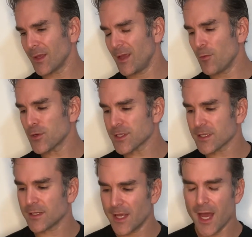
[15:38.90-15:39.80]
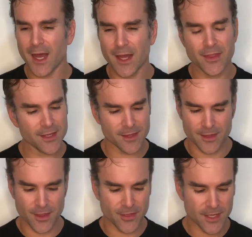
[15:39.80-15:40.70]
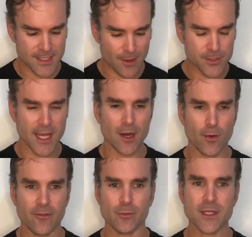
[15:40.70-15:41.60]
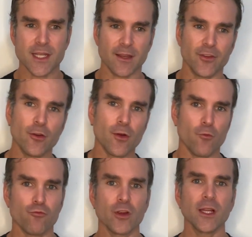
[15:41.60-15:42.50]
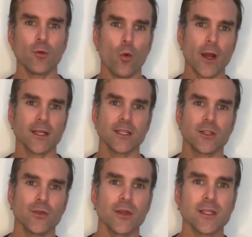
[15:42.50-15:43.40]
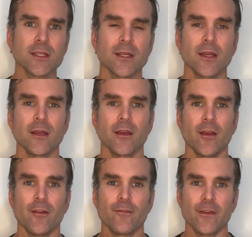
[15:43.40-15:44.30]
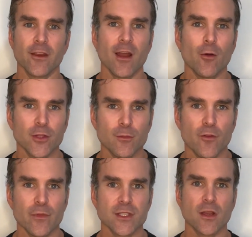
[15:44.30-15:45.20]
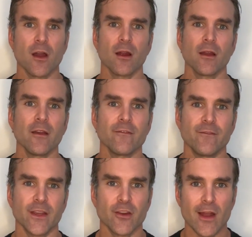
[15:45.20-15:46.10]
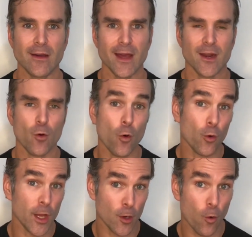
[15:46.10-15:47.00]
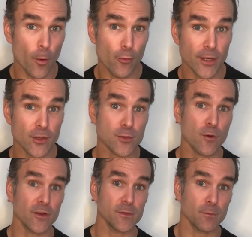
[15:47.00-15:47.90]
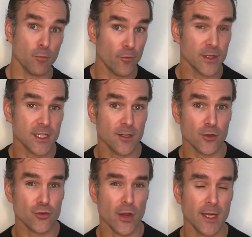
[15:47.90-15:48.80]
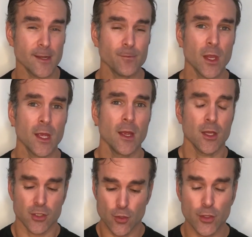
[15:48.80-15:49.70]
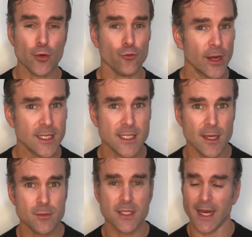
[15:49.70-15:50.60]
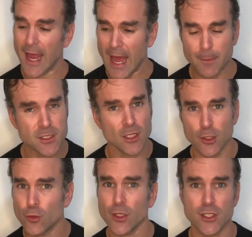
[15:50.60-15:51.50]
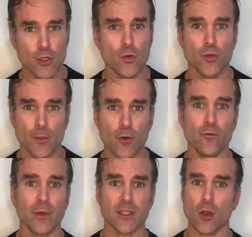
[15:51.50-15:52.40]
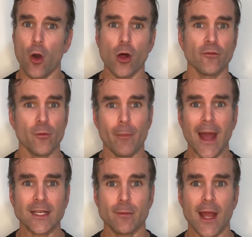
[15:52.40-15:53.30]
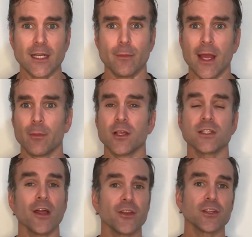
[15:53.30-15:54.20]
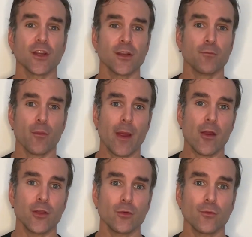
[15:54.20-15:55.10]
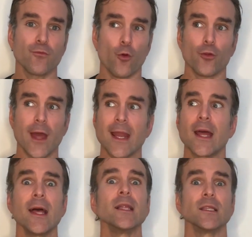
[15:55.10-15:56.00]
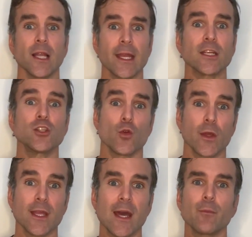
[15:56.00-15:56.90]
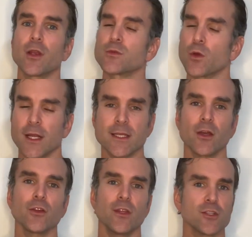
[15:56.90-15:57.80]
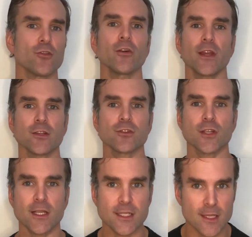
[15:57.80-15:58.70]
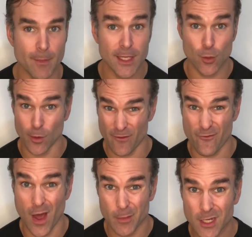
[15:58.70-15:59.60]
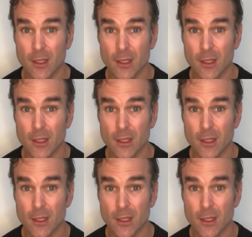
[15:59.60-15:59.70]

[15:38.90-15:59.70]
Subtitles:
it was, yeah, I think that the things that I would take away from this, like if you're really wanting to do this, figure out what the movements are, figure out how to incorporate those movements into your training, do your race sims, like absolutely do the movements, all of them back to back to back, because nothing's going to prepare you for that like doing that. Because when I tell you these are all the exercises that make you want to vomit,